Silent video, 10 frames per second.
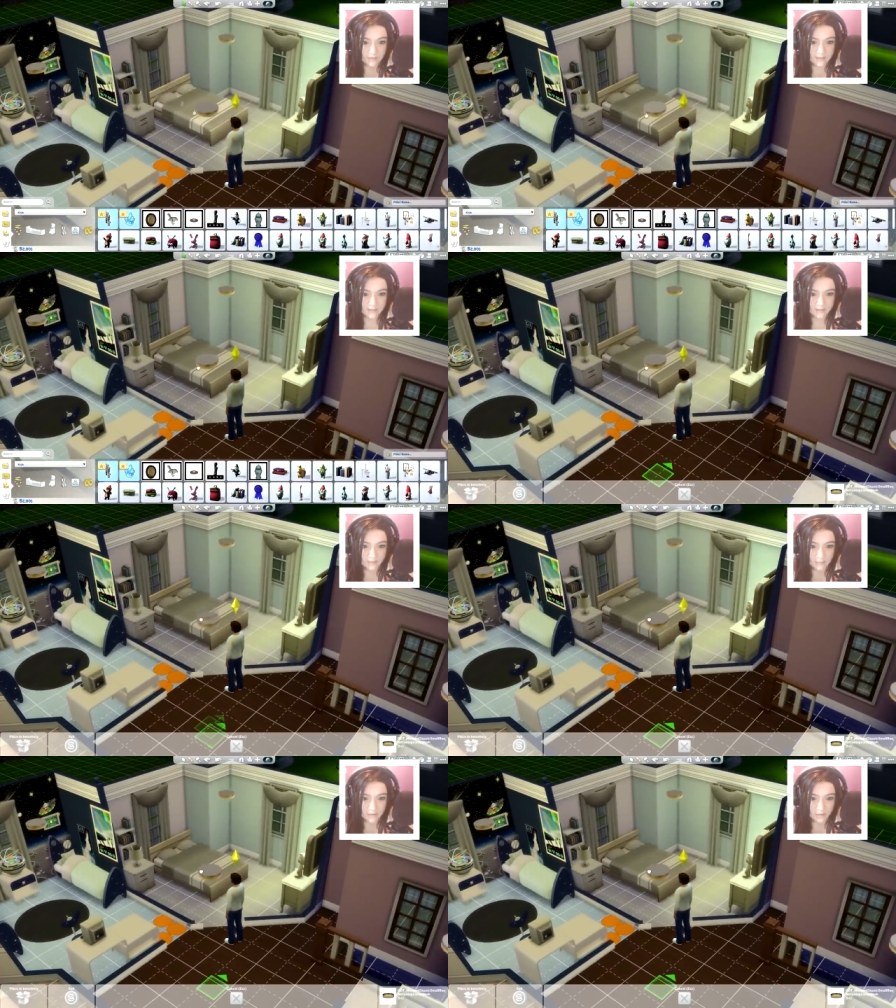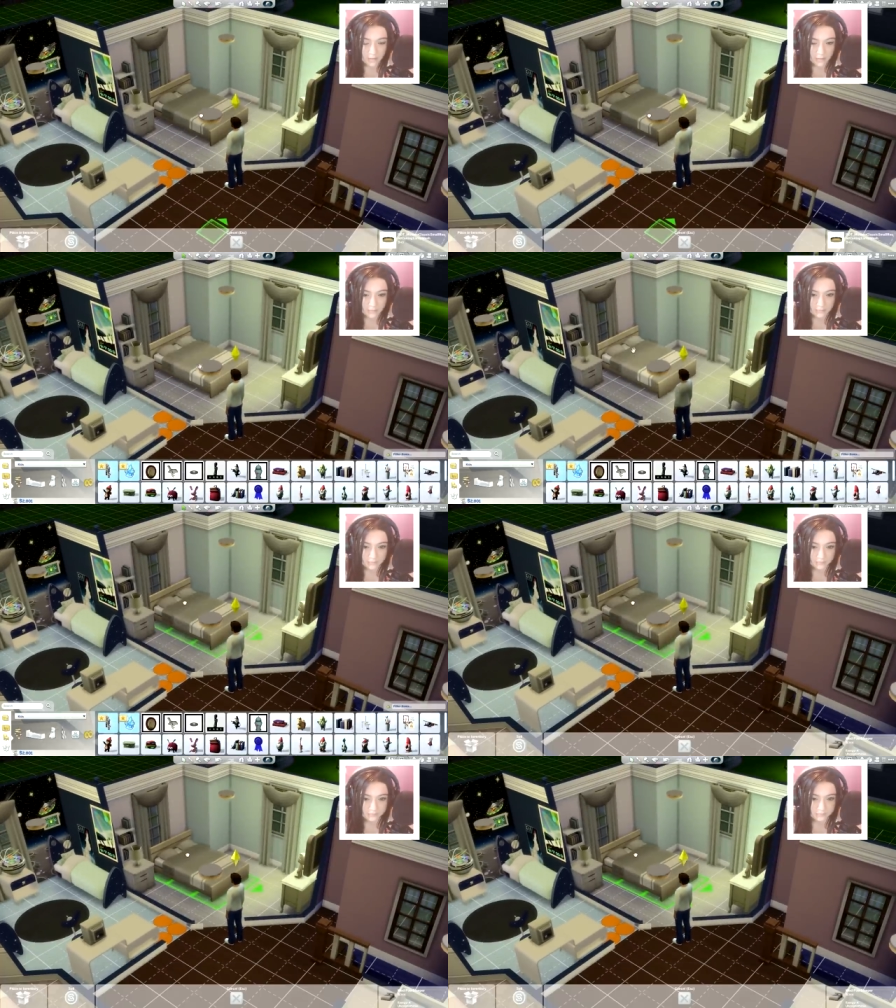since it's giving me trouble.
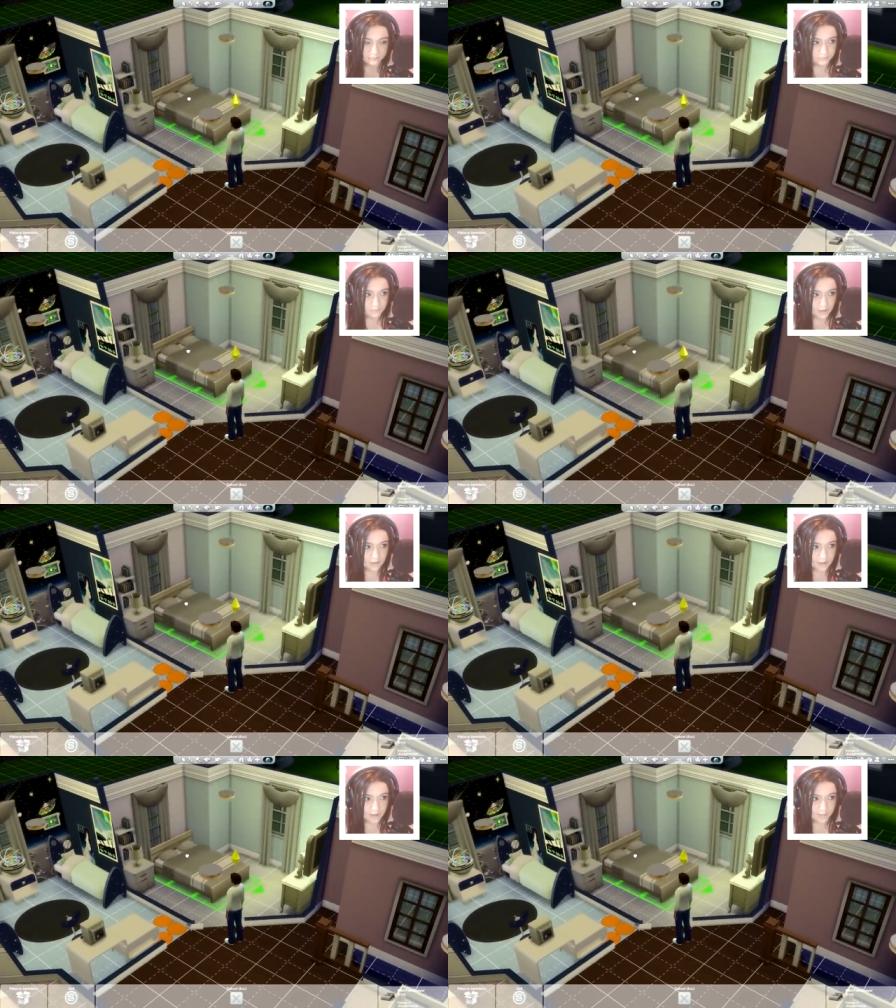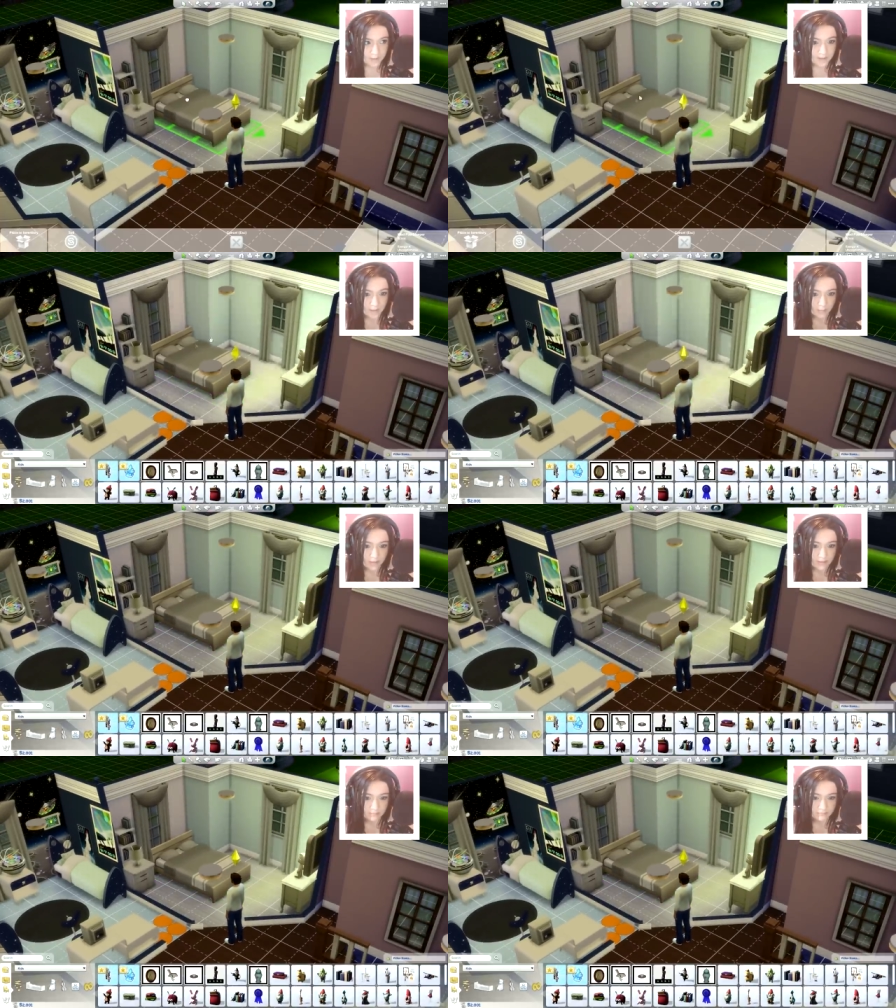Can you get in the bed now,
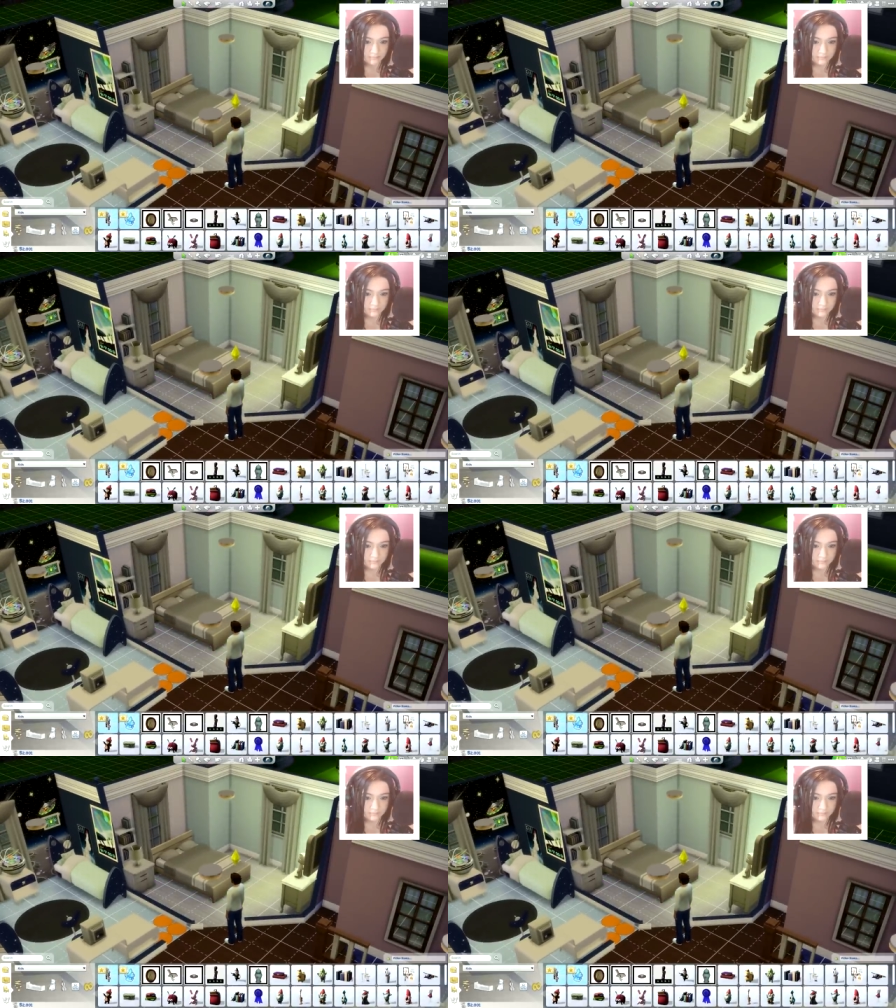buddy?